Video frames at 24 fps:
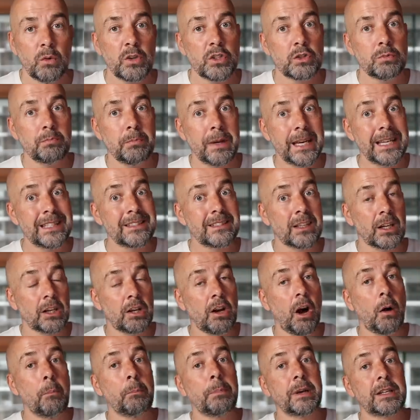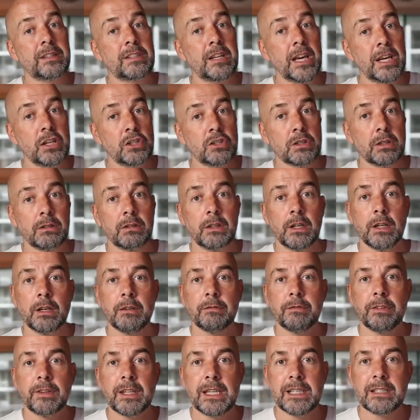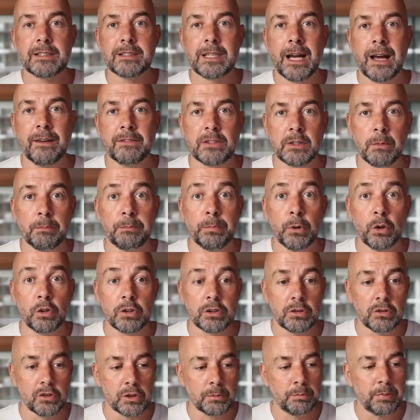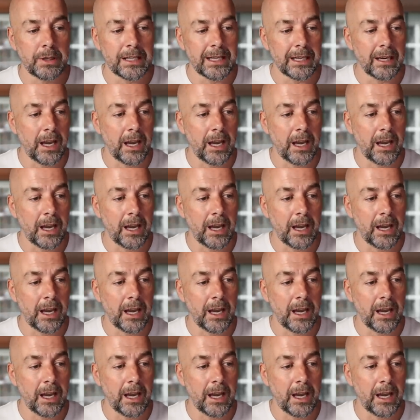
which means the competition for these types of books looks pretty